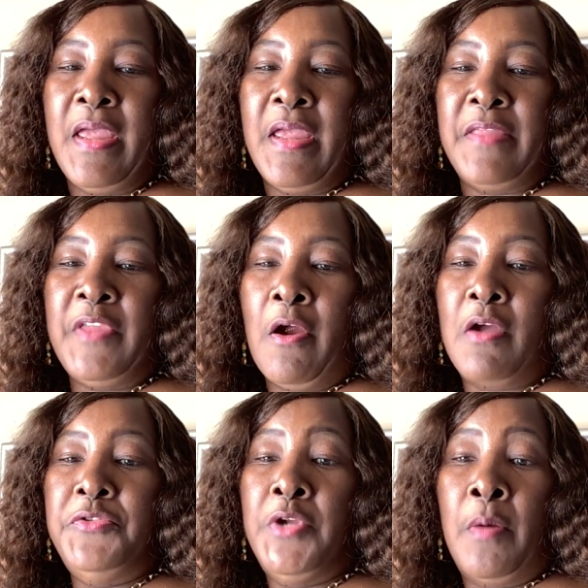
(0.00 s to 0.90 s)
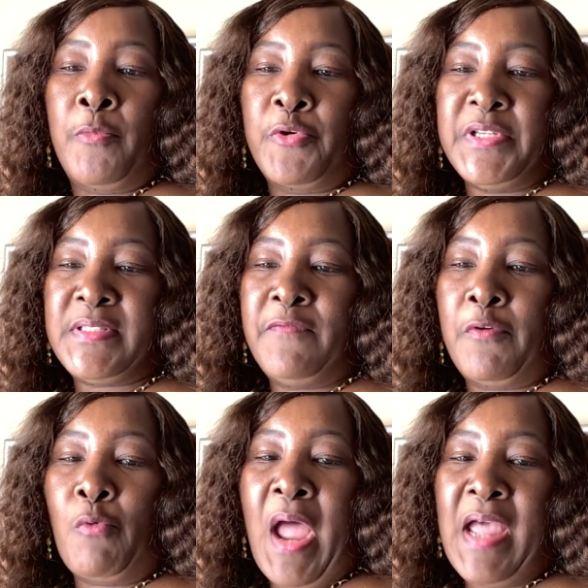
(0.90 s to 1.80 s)
There are numerous
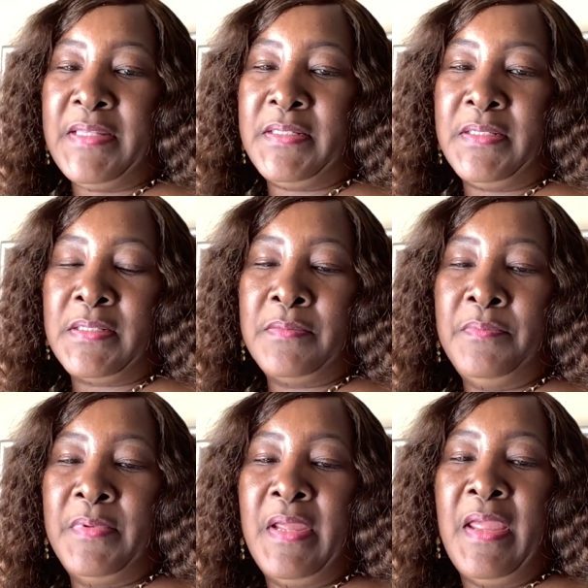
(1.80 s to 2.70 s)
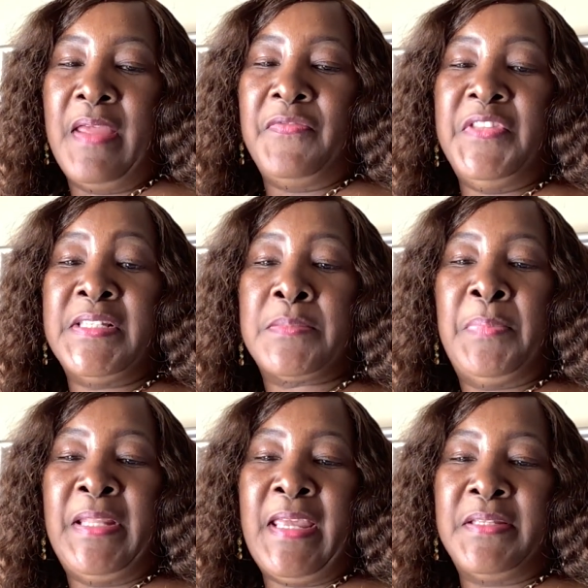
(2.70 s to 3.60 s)
varieties. This
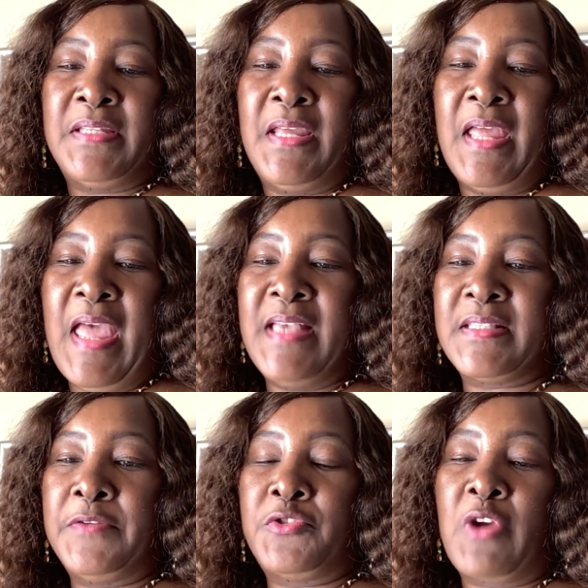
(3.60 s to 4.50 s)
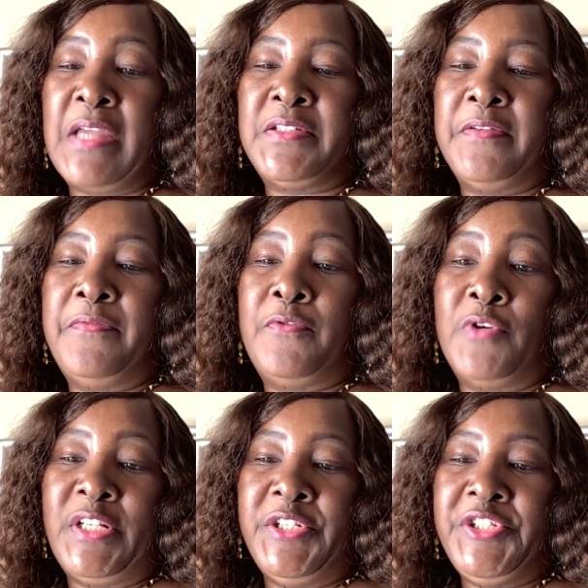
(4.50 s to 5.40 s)
plant has attractive
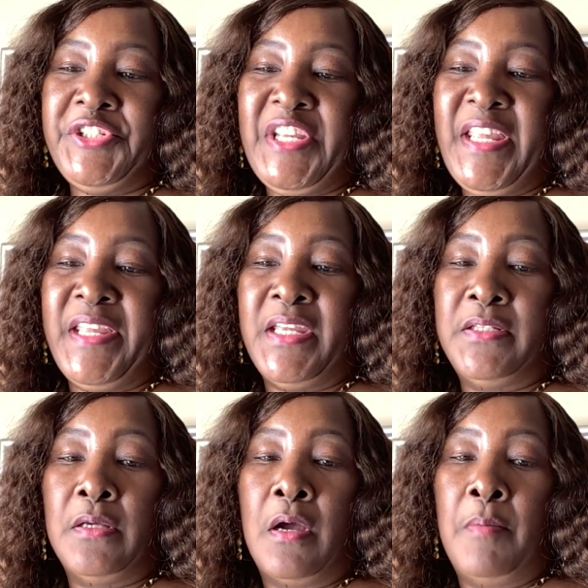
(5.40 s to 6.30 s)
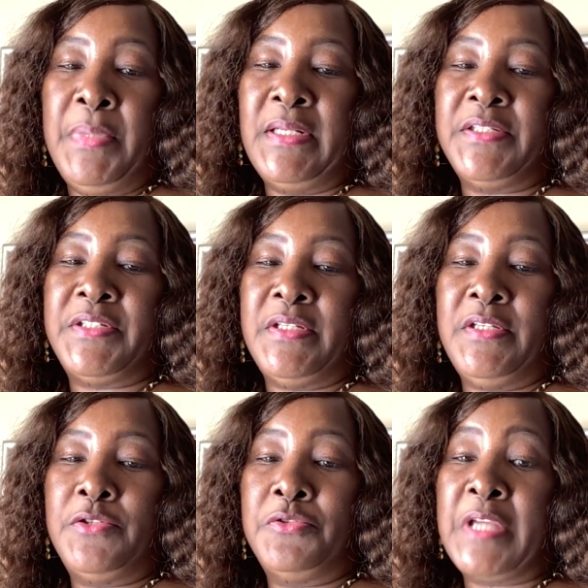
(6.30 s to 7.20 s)
foliage and ability
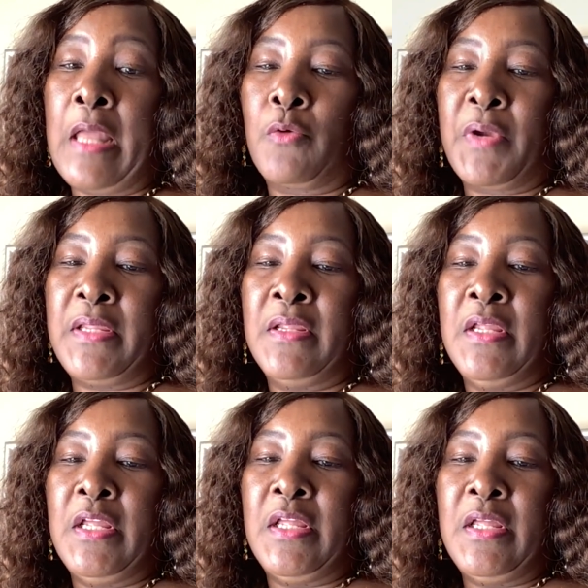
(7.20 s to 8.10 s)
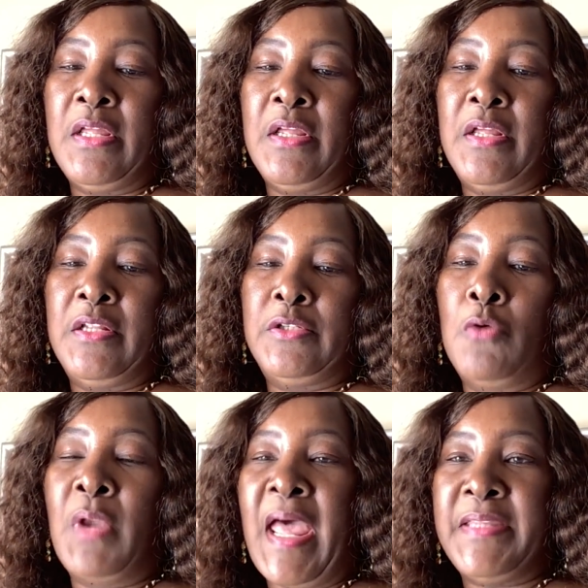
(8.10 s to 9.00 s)
to tolerate low
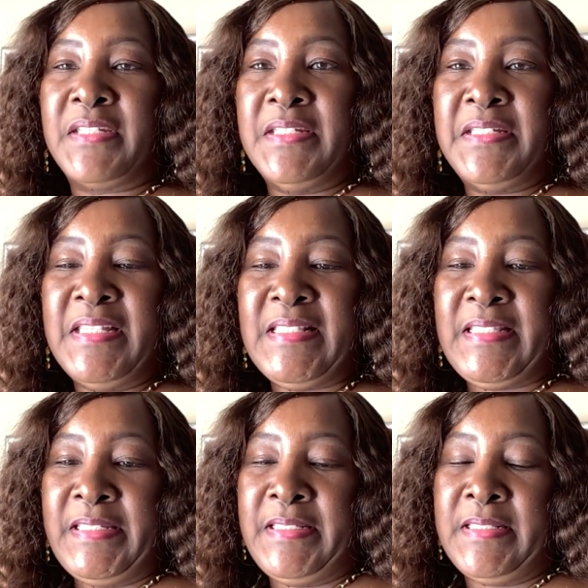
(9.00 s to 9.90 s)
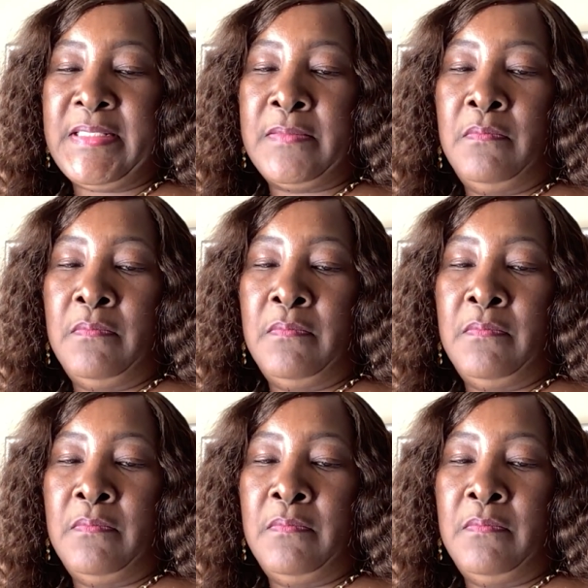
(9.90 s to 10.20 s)
light intensities.